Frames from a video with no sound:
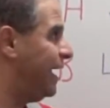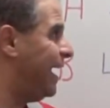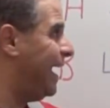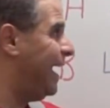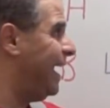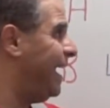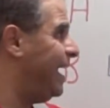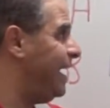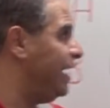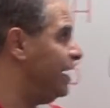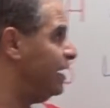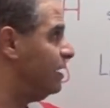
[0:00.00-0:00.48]

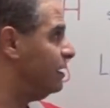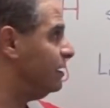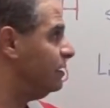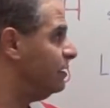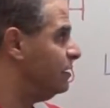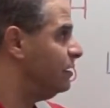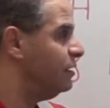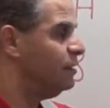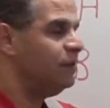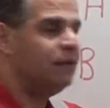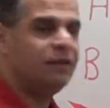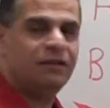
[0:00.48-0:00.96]
A,
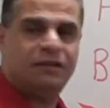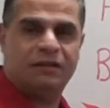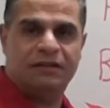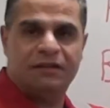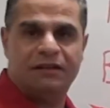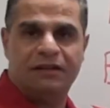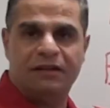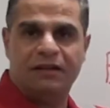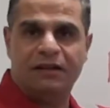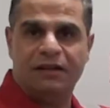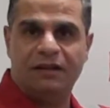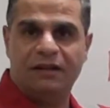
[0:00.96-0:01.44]

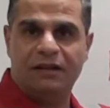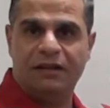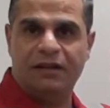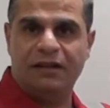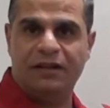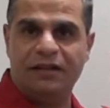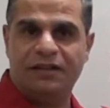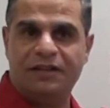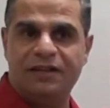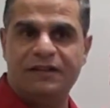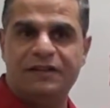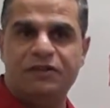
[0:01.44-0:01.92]

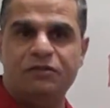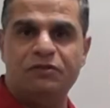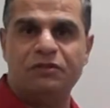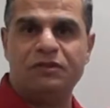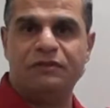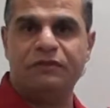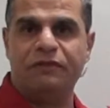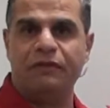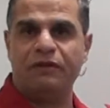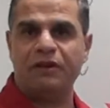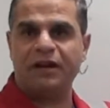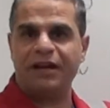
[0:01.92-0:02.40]
it is
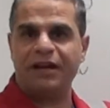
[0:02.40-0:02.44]
used for